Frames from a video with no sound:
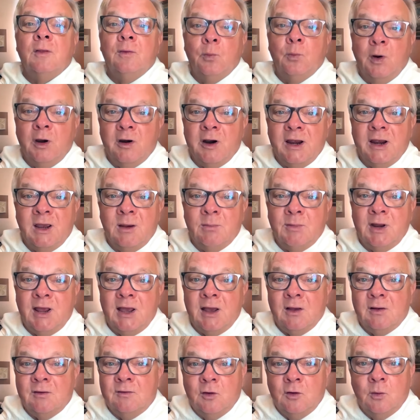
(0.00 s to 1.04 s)
where I am
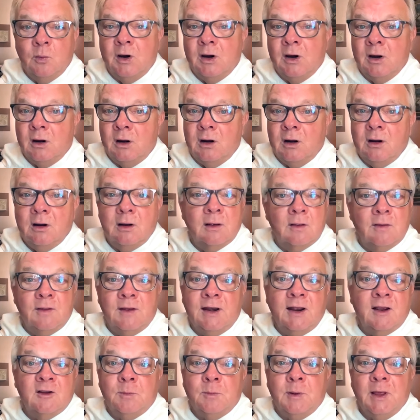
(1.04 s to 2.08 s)
now to where the
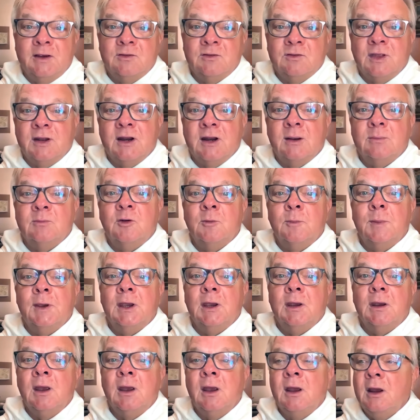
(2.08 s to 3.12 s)
next place that I'm to
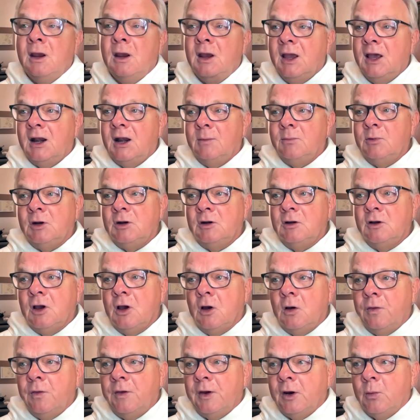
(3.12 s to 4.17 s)
be. And I'm going to
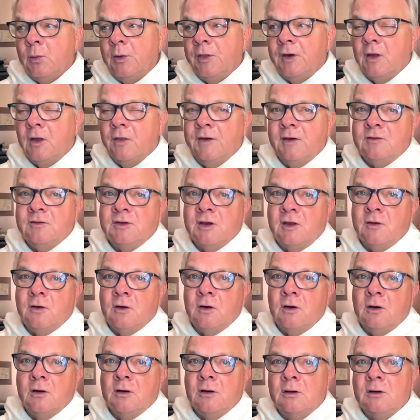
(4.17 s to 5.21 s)
go there with all these
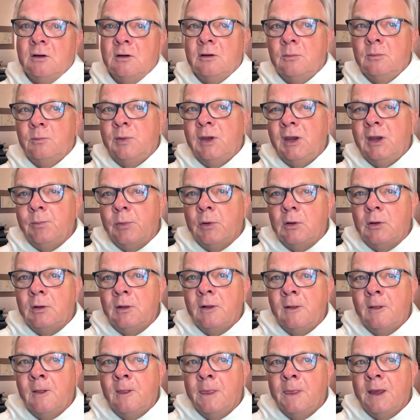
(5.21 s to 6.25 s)
other people.
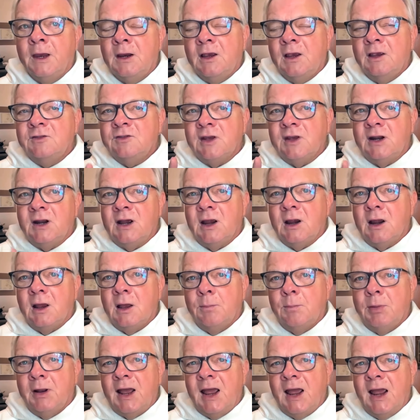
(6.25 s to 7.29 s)
He said,
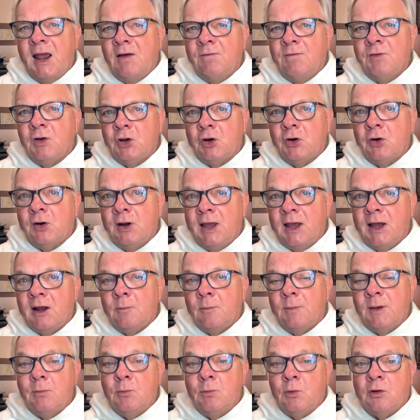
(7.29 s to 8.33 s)
but I have learned how
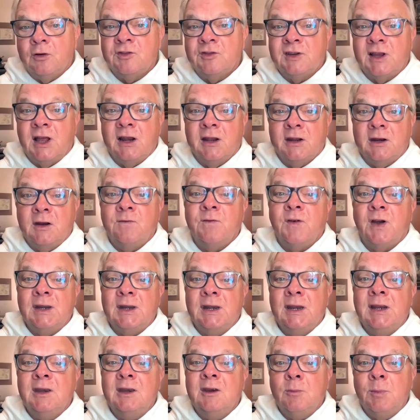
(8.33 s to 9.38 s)
to be more solid if I
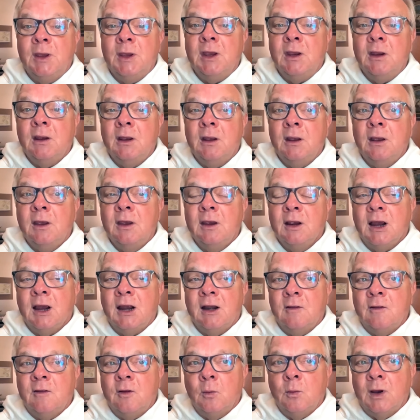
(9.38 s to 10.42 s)
need to be,
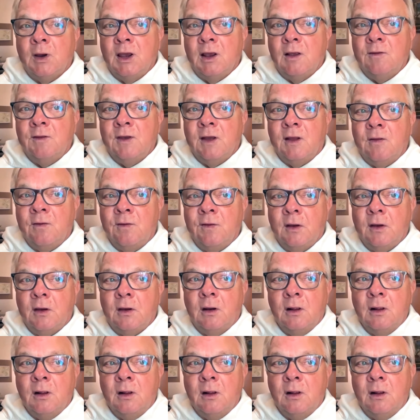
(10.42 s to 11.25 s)
kind of the way that